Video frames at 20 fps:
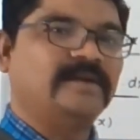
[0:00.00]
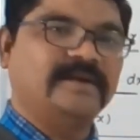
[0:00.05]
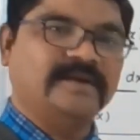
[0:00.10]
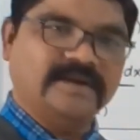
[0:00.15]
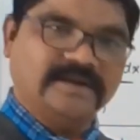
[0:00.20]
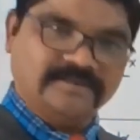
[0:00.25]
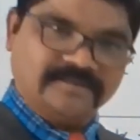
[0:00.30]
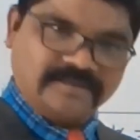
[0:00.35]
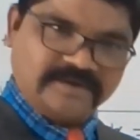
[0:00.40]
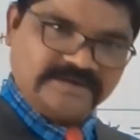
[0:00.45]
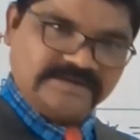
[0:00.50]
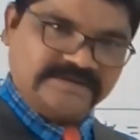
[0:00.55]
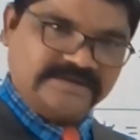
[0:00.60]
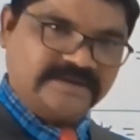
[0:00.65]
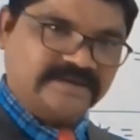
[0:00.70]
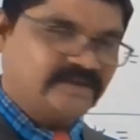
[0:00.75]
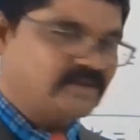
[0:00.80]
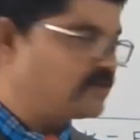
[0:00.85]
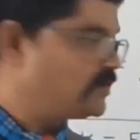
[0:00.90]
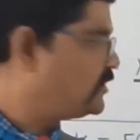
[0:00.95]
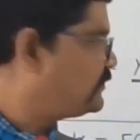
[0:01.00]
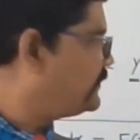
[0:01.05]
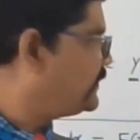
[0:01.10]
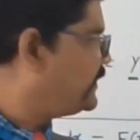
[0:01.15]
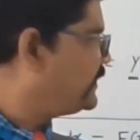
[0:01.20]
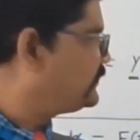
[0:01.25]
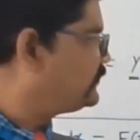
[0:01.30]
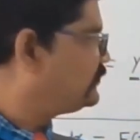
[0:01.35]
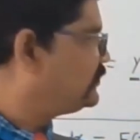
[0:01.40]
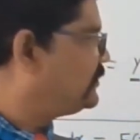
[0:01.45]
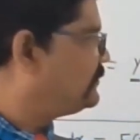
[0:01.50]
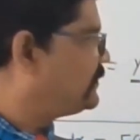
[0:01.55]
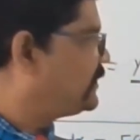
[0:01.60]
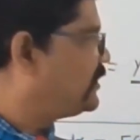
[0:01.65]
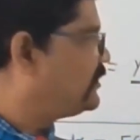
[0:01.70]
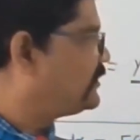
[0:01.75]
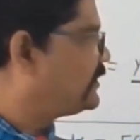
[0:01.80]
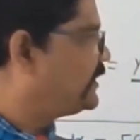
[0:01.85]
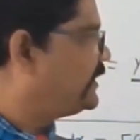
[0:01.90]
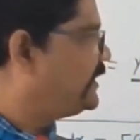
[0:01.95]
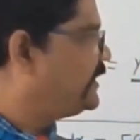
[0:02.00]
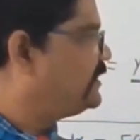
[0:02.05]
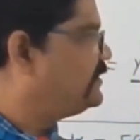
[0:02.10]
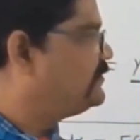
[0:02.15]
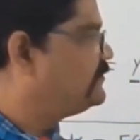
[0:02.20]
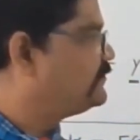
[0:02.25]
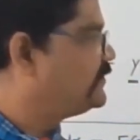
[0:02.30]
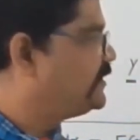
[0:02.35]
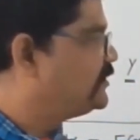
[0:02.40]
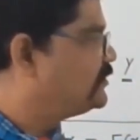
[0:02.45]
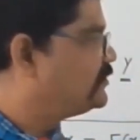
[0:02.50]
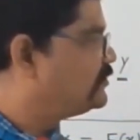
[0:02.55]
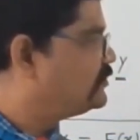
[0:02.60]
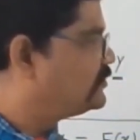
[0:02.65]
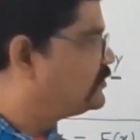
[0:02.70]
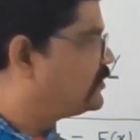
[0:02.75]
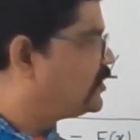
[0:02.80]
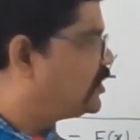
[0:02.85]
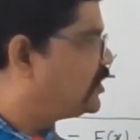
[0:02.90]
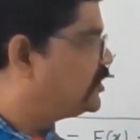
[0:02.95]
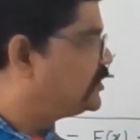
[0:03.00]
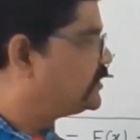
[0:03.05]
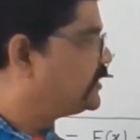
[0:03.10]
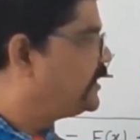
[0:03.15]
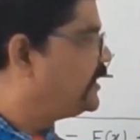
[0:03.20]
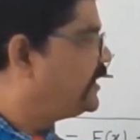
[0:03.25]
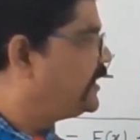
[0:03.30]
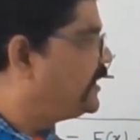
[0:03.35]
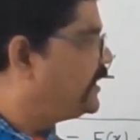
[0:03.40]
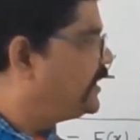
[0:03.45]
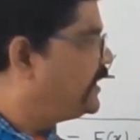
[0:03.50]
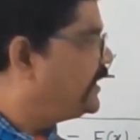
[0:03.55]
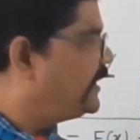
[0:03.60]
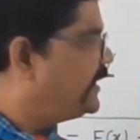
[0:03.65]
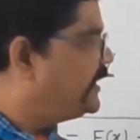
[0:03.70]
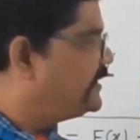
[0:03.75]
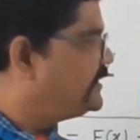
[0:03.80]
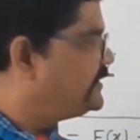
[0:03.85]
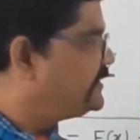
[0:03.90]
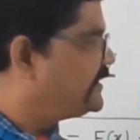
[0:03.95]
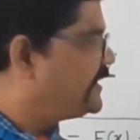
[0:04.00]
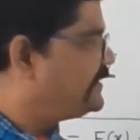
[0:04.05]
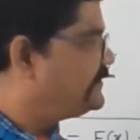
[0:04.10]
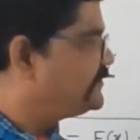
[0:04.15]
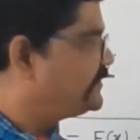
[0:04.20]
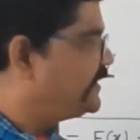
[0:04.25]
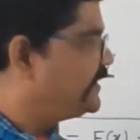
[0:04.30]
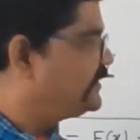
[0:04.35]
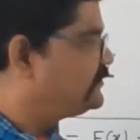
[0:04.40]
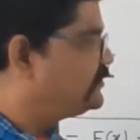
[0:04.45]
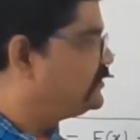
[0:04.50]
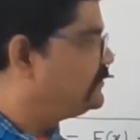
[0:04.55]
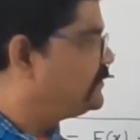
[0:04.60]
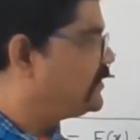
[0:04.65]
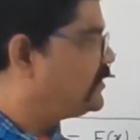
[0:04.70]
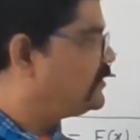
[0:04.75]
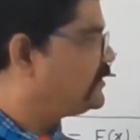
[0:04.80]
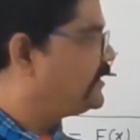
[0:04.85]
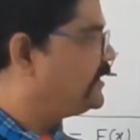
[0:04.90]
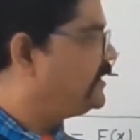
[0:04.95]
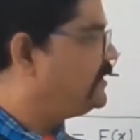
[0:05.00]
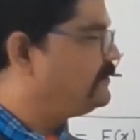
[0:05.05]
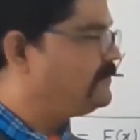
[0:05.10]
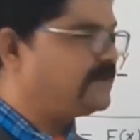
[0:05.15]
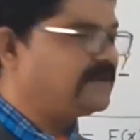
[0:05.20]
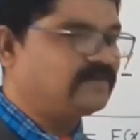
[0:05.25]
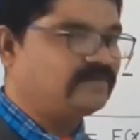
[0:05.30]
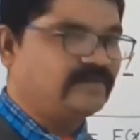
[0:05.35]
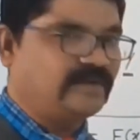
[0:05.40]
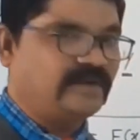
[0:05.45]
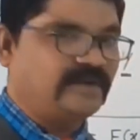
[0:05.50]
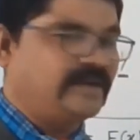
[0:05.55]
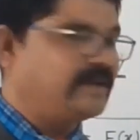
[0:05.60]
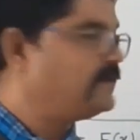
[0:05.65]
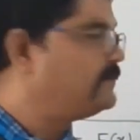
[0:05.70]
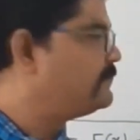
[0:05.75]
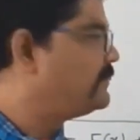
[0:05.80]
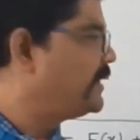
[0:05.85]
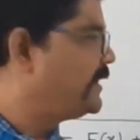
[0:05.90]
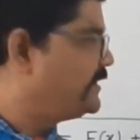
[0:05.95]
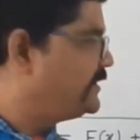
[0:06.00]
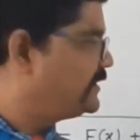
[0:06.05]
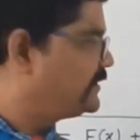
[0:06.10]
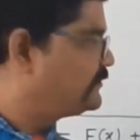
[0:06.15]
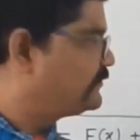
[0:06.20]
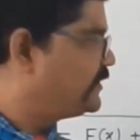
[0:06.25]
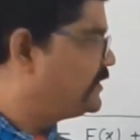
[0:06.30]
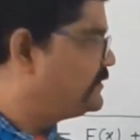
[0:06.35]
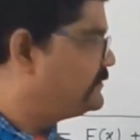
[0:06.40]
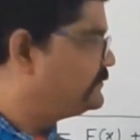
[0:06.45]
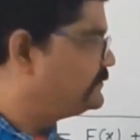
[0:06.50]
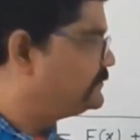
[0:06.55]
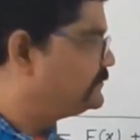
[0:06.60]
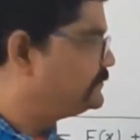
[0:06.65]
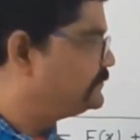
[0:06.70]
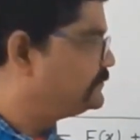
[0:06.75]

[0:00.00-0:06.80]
differentiation of x to the power n, we got n times x to the power n plus 1, n minus 1.